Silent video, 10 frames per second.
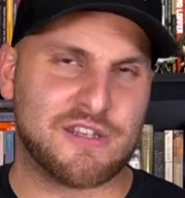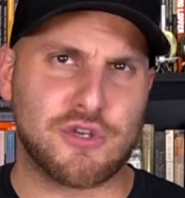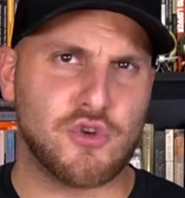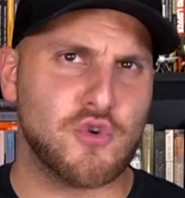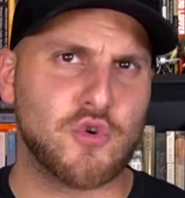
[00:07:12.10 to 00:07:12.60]

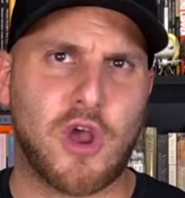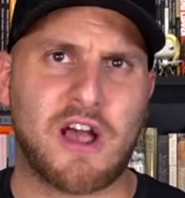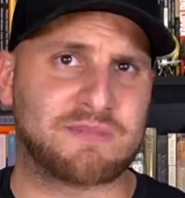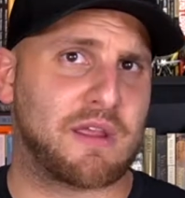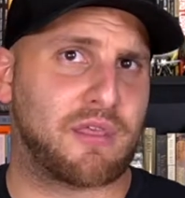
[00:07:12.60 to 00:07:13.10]
new
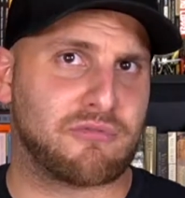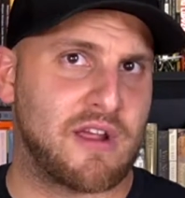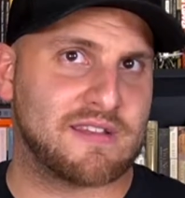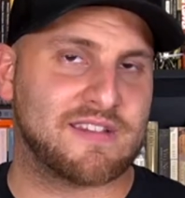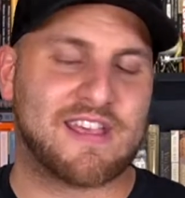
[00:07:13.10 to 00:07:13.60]
cosmic
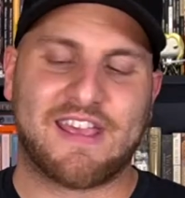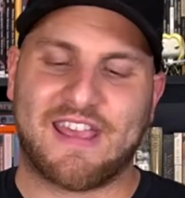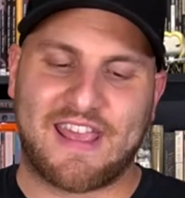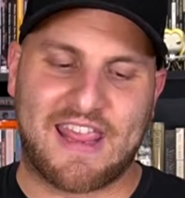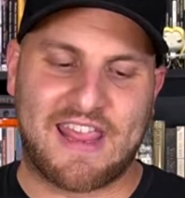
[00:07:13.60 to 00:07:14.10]
threat,
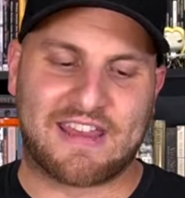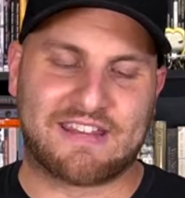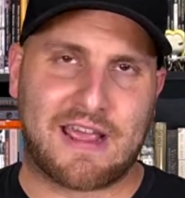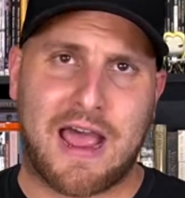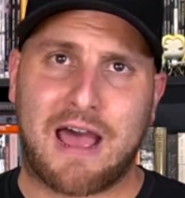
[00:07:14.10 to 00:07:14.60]
and
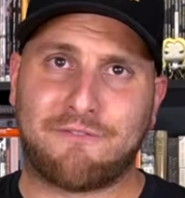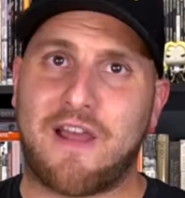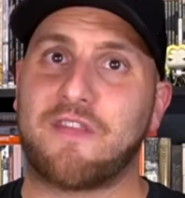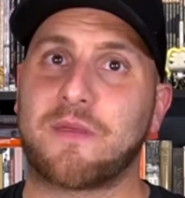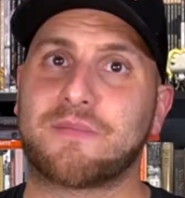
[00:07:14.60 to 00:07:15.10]

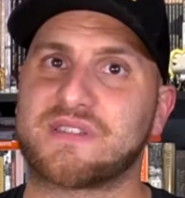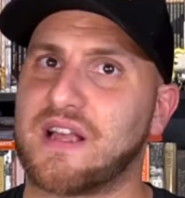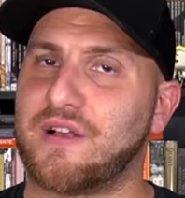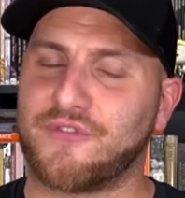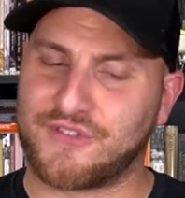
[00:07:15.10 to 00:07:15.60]
found
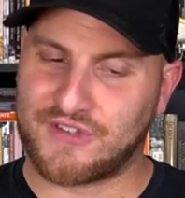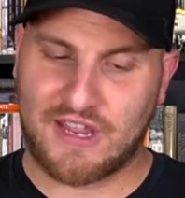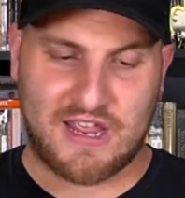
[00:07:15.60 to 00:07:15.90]
themselves